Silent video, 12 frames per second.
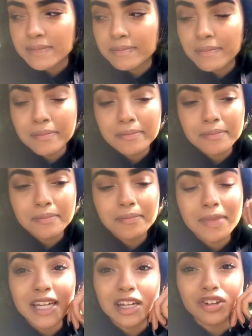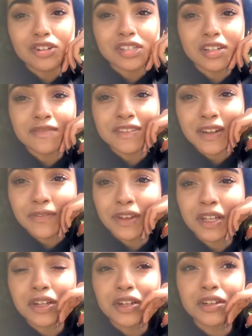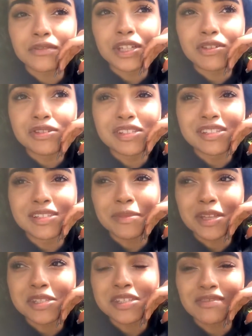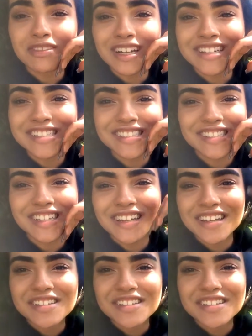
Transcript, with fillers: my younger self definitely could have used some of this advice